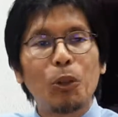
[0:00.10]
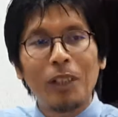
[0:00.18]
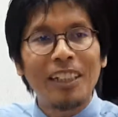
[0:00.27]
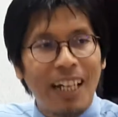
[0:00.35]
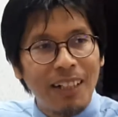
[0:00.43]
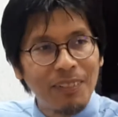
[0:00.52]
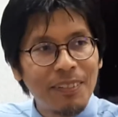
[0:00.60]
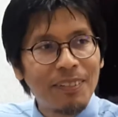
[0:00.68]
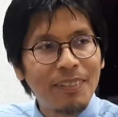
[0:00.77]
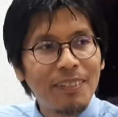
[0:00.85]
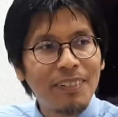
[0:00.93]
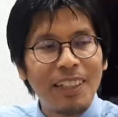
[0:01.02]
good enough,
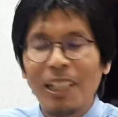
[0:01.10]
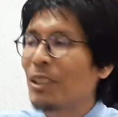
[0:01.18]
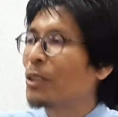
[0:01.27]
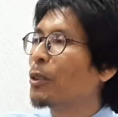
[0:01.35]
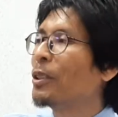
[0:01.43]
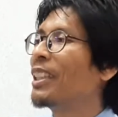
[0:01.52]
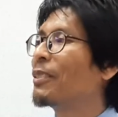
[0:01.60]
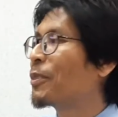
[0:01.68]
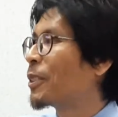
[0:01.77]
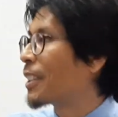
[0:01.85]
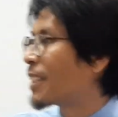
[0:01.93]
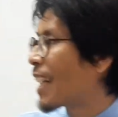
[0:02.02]
there is no need
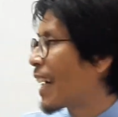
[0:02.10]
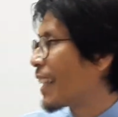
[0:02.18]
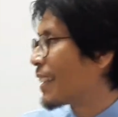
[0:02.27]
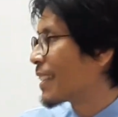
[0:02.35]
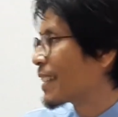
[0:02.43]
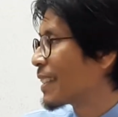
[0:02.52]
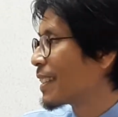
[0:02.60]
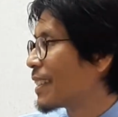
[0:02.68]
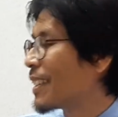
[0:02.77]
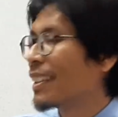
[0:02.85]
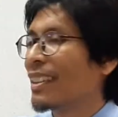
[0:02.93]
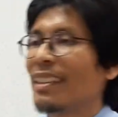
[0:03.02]
for the slide.
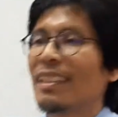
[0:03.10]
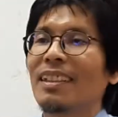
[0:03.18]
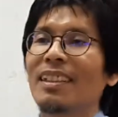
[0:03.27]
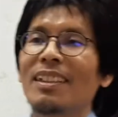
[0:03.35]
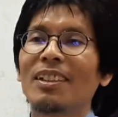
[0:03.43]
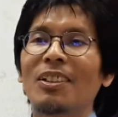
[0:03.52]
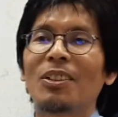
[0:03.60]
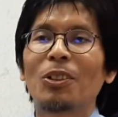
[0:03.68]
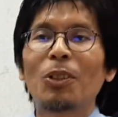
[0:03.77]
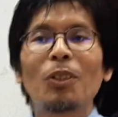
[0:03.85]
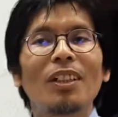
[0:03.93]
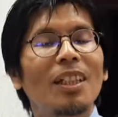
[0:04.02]

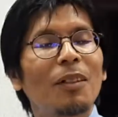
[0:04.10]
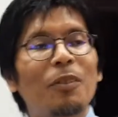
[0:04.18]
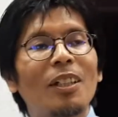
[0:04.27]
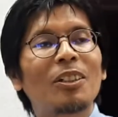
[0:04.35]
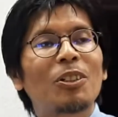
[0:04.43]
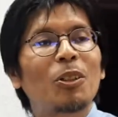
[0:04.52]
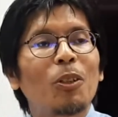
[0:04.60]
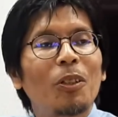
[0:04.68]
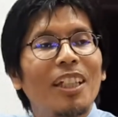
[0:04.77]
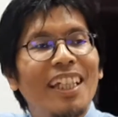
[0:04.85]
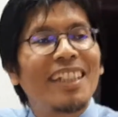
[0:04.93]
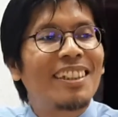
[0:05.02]
So if we are so
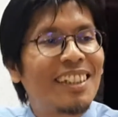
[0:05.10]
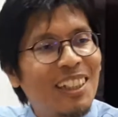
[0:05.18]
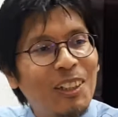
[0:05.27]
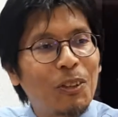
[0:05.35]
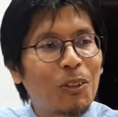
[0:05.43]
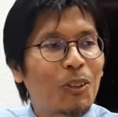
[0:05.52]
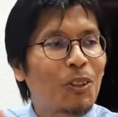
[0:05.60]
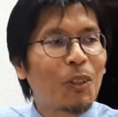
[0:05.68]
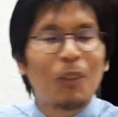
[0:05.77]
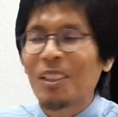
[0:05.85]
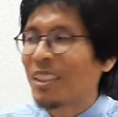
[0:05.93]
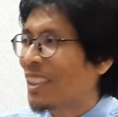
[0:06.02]
itchy to
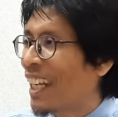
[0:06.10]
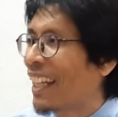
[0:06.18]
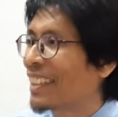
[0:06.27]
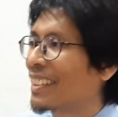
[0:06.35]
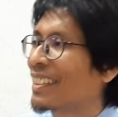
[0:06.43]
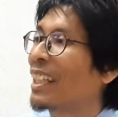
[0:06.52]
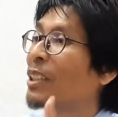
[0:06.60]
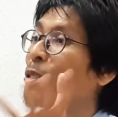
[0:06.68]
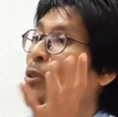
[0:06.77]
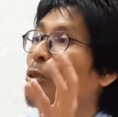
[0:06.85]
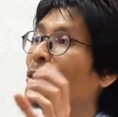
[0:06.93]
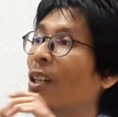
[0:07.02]
show the slides, then
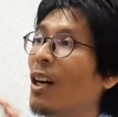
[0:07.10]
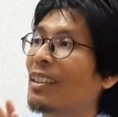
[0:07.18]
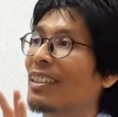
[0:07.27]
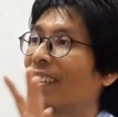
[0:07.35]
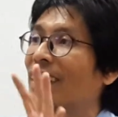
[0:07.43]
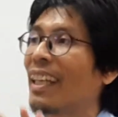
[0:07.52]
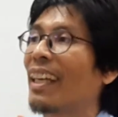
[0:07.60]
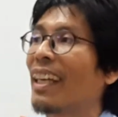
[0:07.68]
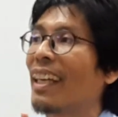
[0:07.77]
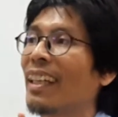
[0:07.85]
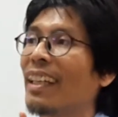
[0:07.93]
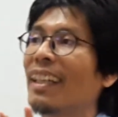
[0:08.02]
do not
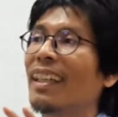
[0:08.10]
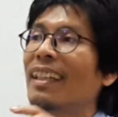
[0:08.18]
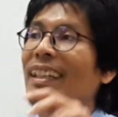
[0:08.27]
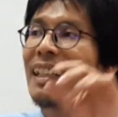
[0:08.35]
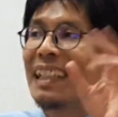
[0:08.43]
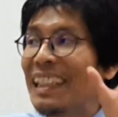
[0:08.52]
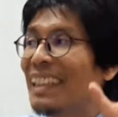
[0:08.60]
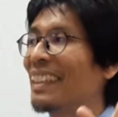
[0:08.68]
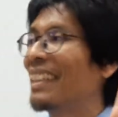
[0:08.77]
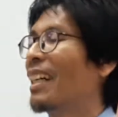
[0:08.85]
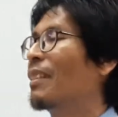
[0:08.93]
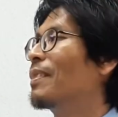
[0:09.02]
say clear
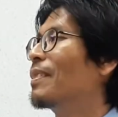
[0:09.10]
enough.